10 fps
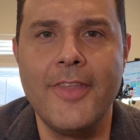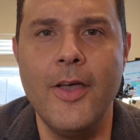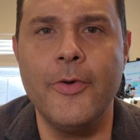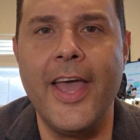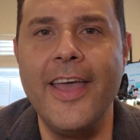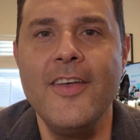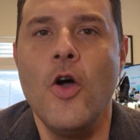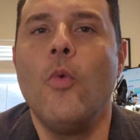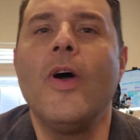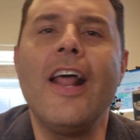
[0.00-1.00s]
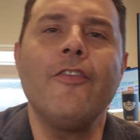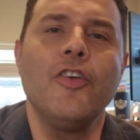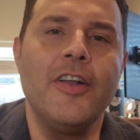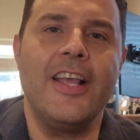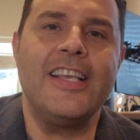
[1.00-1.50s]
Okay,
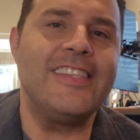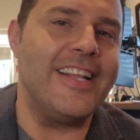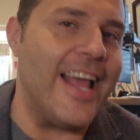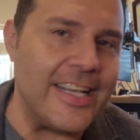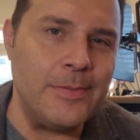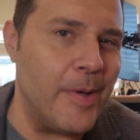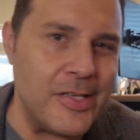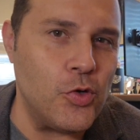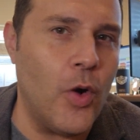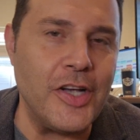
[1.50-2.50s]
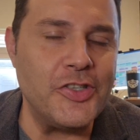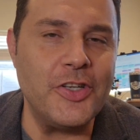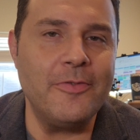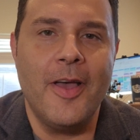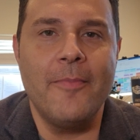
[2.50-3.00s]
whatever is the next best
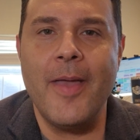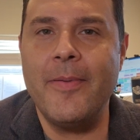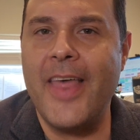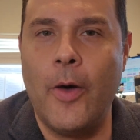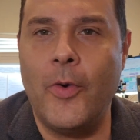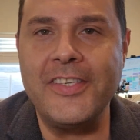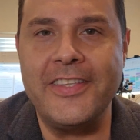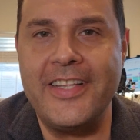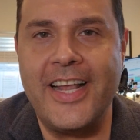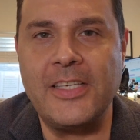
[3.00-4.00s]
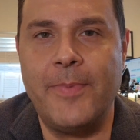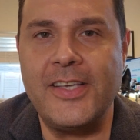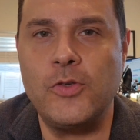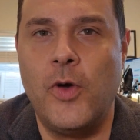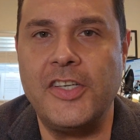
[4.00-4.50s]
question, maybe that wasn't the next
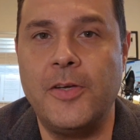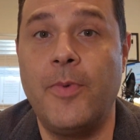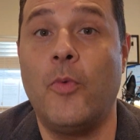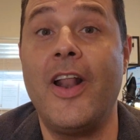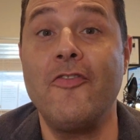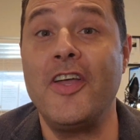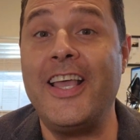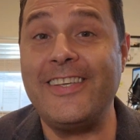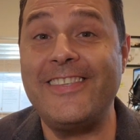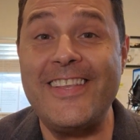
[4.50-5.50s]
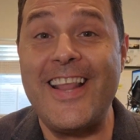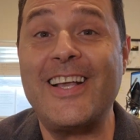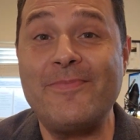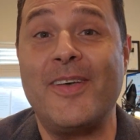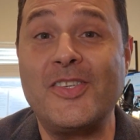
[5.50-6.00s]
best question, but whatever is the
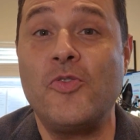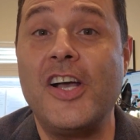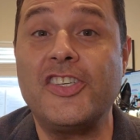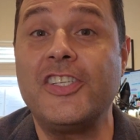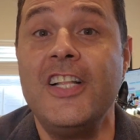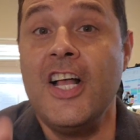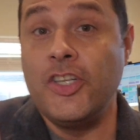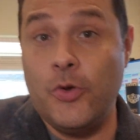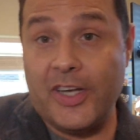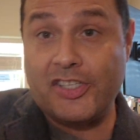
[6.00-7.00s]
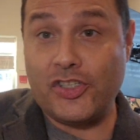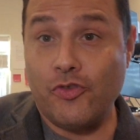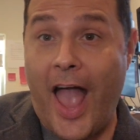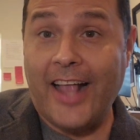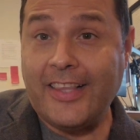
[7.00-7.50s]
next best question, to
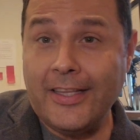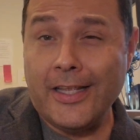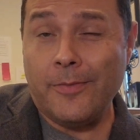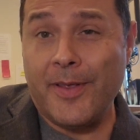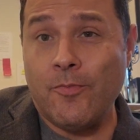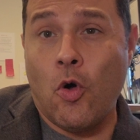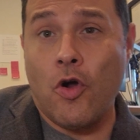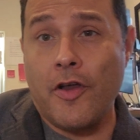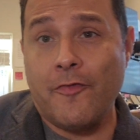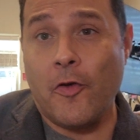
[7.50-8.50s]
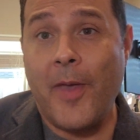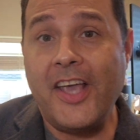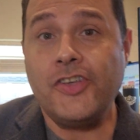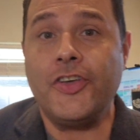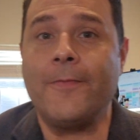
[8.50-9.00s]
extract a little bit more
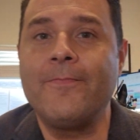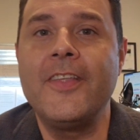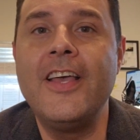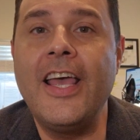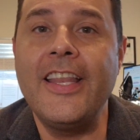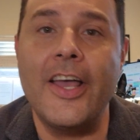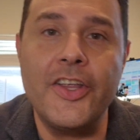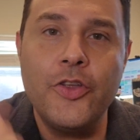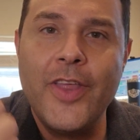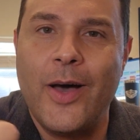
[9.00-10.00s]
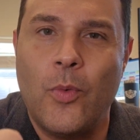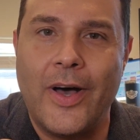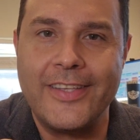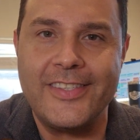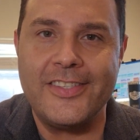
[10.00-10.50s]
information. Now, you do that
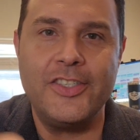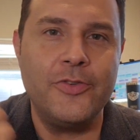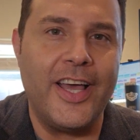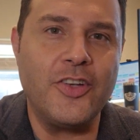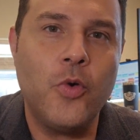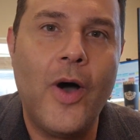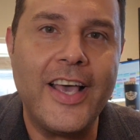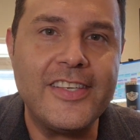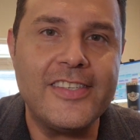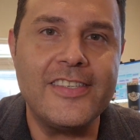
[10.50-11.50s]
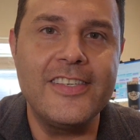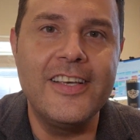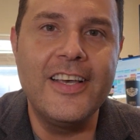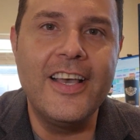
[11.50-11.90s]
once, you do that twice.